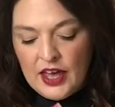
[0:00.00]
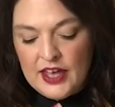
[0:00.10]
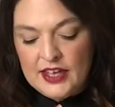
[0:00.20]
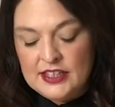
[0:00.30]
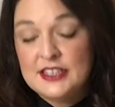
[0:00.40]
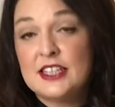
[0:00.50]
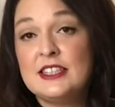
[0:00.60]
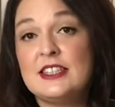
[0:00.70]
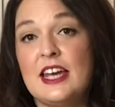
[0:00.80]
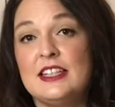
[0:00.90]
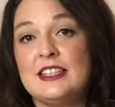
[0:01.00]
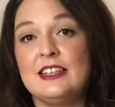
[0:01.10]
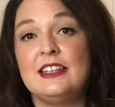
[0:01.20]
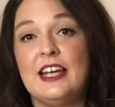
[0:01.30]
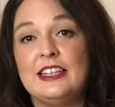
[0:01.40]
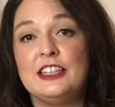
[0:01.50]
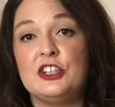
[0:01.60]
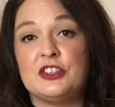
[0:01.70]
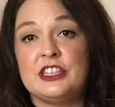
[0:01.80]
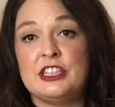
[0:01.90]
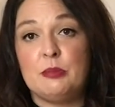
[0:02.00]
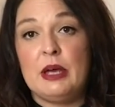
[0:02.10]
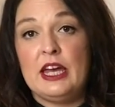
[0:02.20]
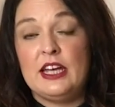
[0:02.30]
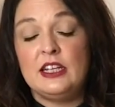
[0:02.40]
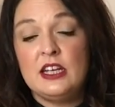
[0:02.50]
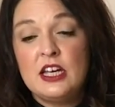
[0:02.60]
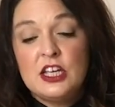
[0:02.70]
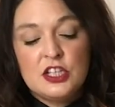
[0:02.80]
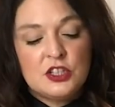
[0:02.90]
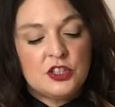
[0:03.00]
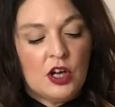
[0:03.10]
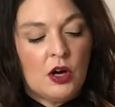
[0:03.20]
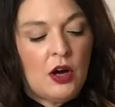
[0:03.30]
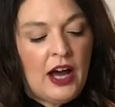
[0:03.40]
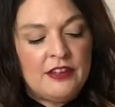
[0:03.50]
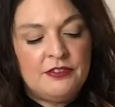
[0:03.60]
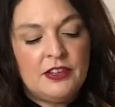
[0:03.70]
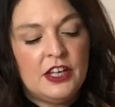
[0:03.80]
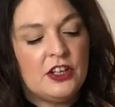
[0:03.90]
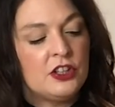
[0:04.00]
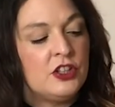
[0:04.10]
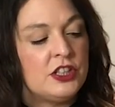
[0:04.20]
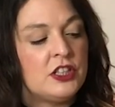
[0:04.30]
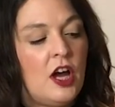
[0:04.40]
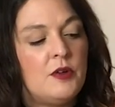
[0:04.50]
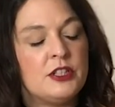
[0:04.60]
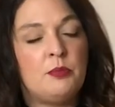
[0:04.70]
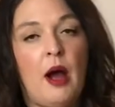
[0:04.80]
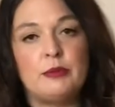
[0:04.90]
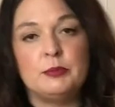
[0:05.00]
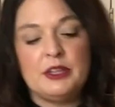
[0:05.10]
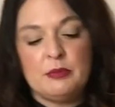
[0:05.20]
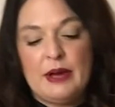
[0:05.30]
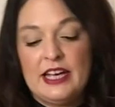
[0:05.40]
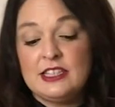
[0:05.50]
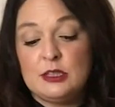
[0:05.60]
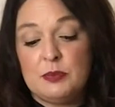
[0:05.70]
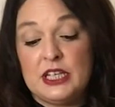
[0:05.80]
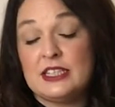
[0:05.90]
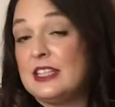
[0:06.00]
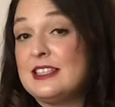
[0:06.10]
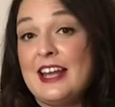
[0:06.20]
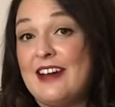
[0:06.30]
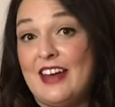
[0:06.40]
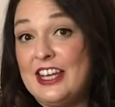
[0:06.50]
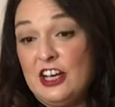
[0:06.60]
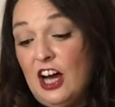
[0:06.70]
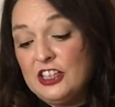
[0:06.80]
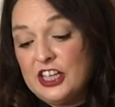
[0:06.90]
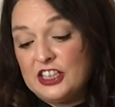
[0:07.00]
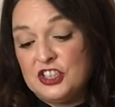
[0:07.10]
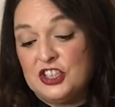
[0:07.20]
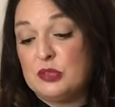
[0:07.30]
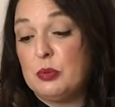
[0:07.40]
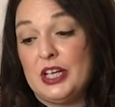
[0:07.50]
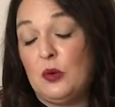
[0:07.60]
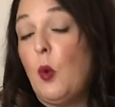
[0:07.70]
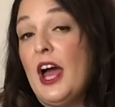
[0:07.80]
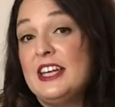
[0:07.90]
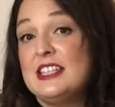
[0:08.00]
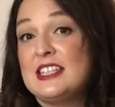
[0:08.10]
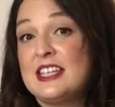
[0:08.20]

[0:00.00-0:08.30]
and it does say to lightly grease the pan. So I figured Crisco is probably the best because it doesn't have any color, it's just plain white.